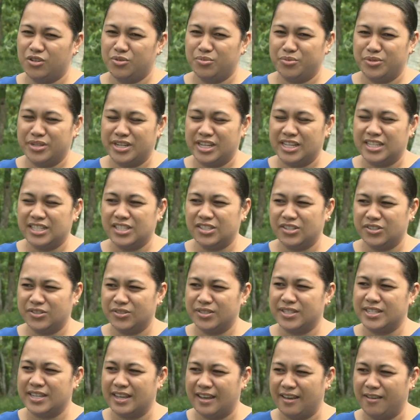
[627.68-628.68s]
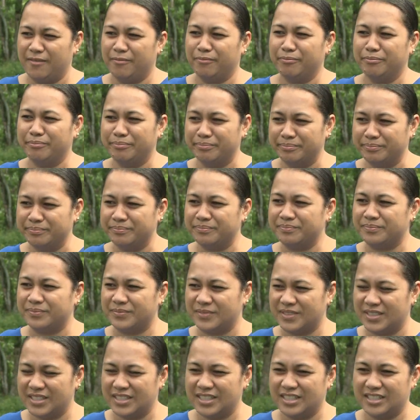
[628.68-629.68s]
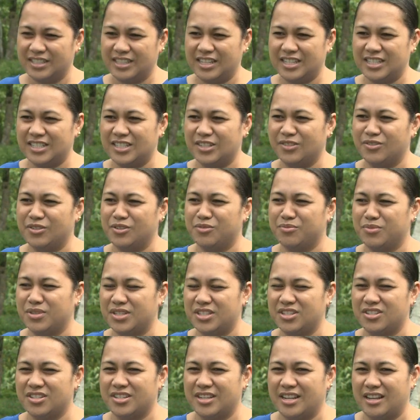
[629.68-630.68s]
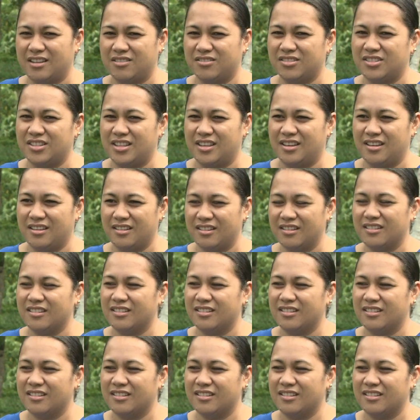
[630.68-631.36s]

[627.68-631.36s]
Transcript: immunized on time. So that's the only message out there.